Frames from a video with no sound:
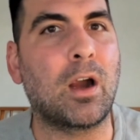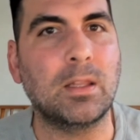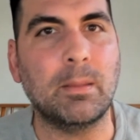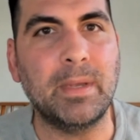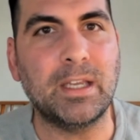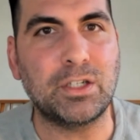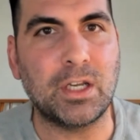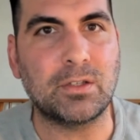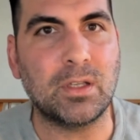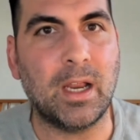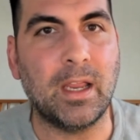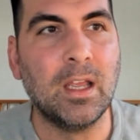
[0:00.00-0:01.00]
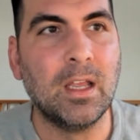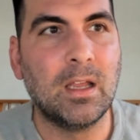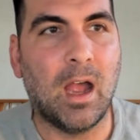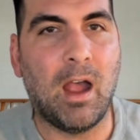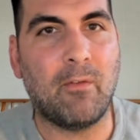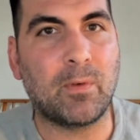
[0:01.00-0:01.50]
on the pitch yesterday
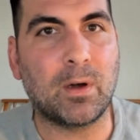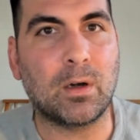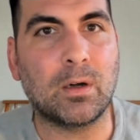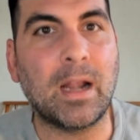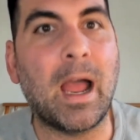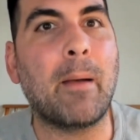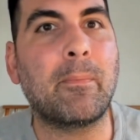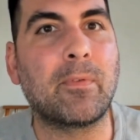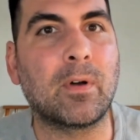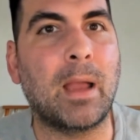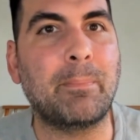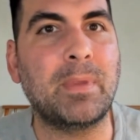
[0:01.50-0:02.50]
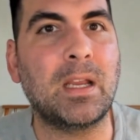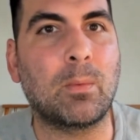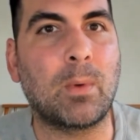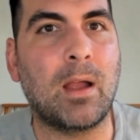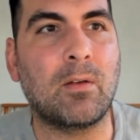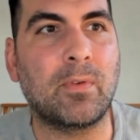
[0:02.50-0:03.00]
for not being
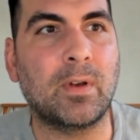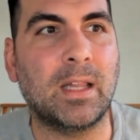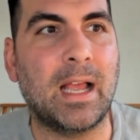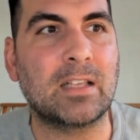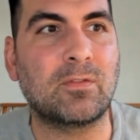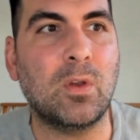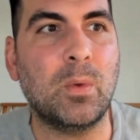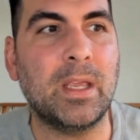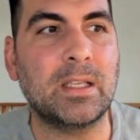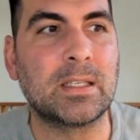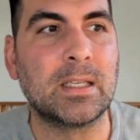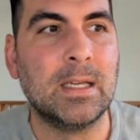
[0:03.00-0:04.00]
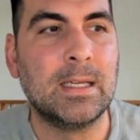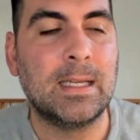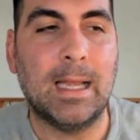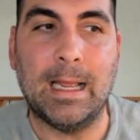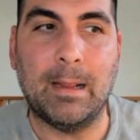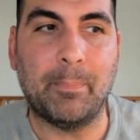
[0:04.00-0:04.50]
around for the last few weeks.
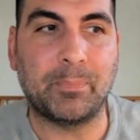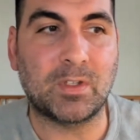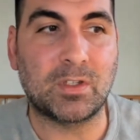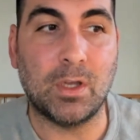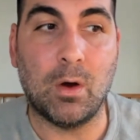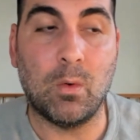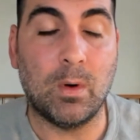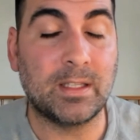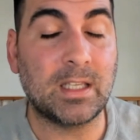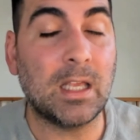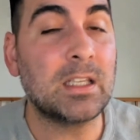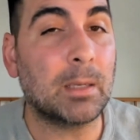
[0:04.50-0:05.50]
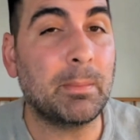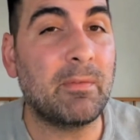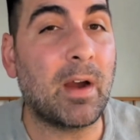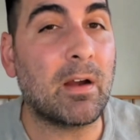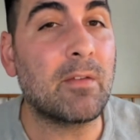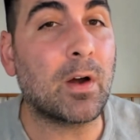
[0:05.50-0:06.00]
So he's going to be
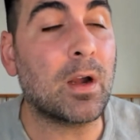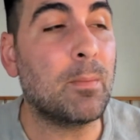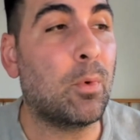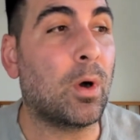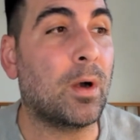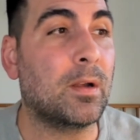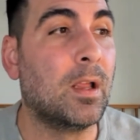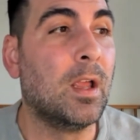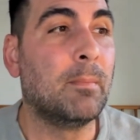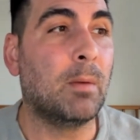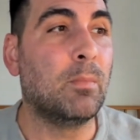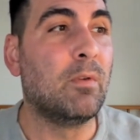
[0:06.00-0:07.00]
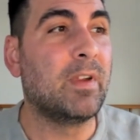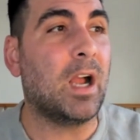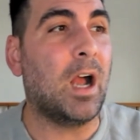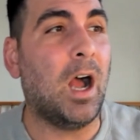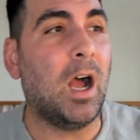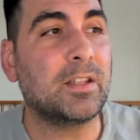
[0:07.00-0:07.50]
very, very important. But moving
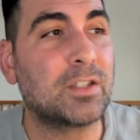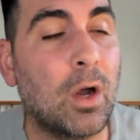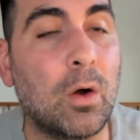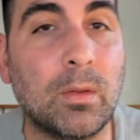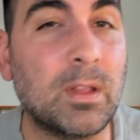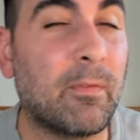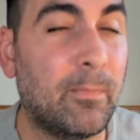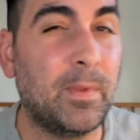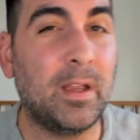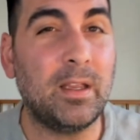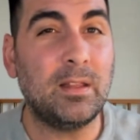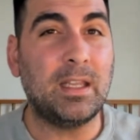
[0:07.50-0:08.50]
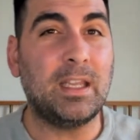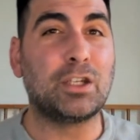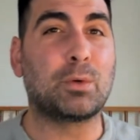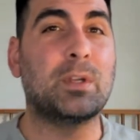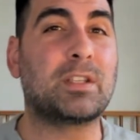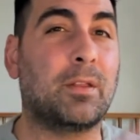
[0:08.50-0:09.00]
on, so the
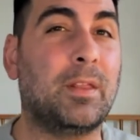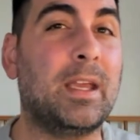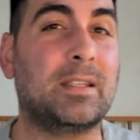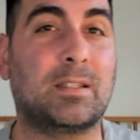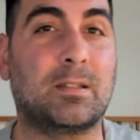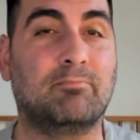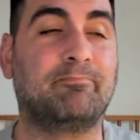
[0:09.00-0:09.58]
injuries are this.